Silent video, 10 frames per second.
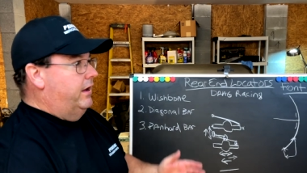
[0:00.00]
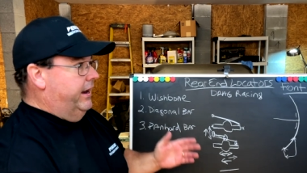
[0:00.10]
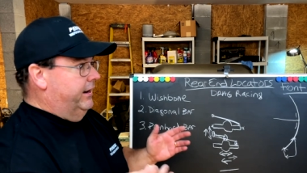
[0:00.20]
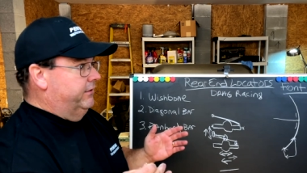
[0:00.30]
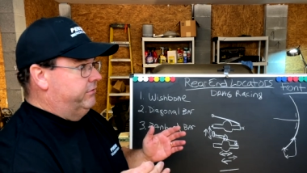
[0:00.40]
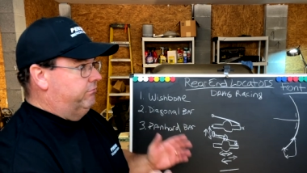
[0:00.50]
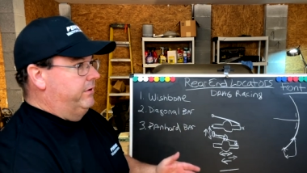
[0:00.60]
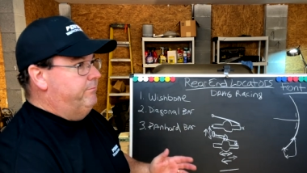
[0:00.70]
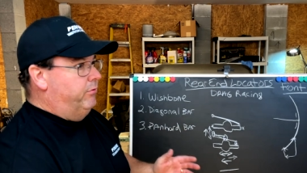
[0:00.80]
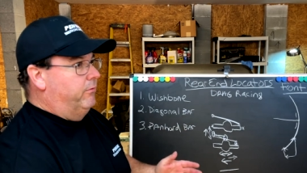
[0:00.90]
and a
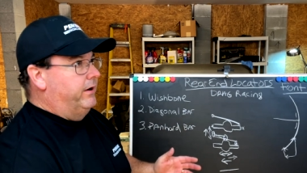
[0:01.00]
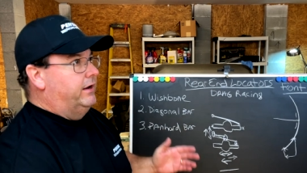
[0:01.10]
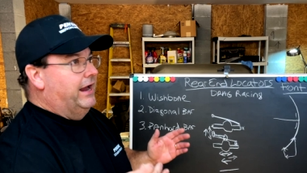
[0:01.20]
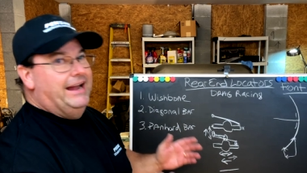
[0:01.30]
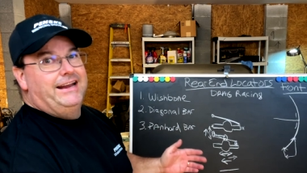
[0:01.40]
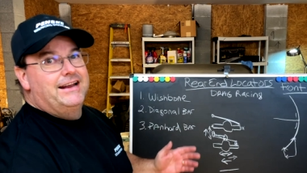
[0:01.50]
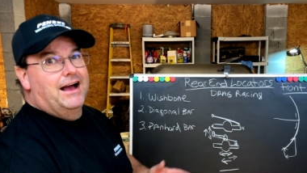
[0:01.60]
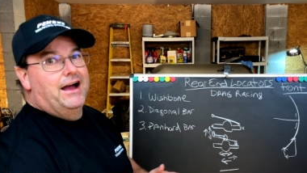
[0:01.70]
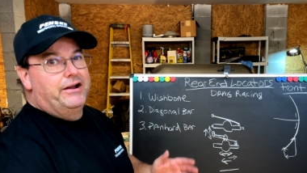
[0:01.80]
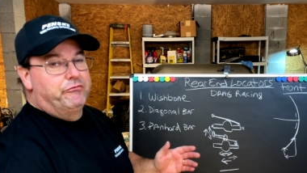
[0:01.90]

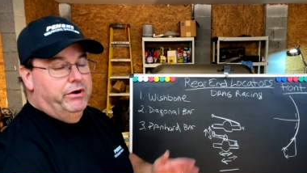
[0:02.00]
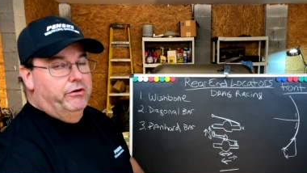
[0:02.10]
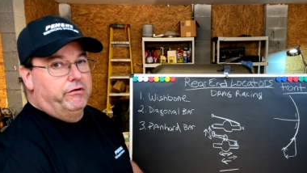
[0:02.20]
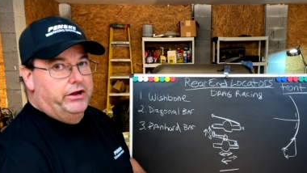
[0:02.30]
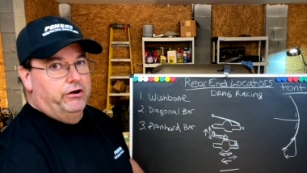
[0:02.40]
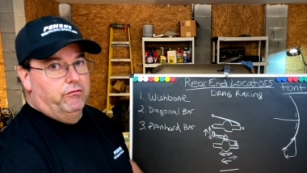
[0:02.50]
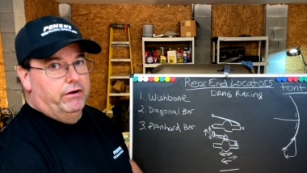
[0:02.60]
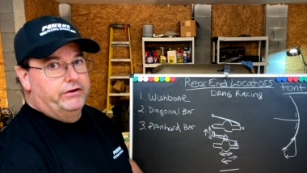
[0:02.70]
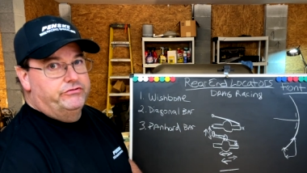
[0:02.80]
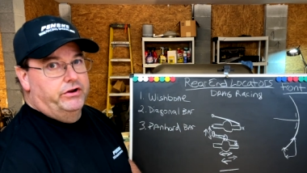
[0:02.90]
3.89 rear gear
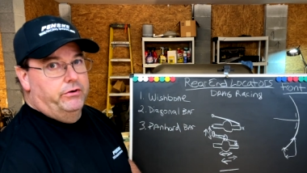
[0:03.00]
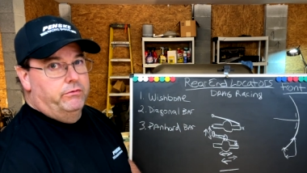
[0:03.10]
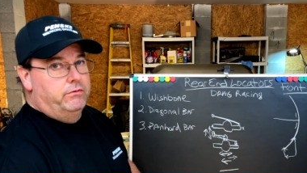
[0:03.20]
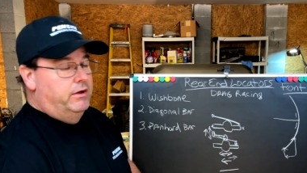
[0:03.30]
ratio,